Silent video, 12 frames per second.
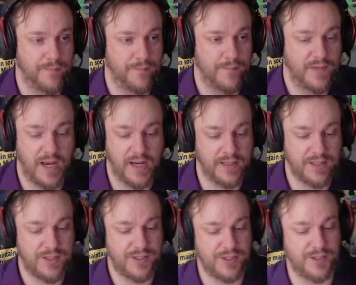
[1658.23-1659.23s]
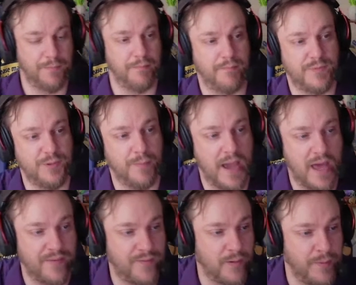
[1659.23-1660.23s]
Can I get this just to do math
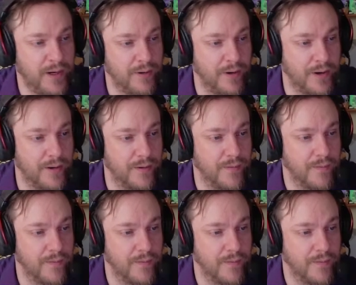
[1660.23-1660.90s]
for me or no?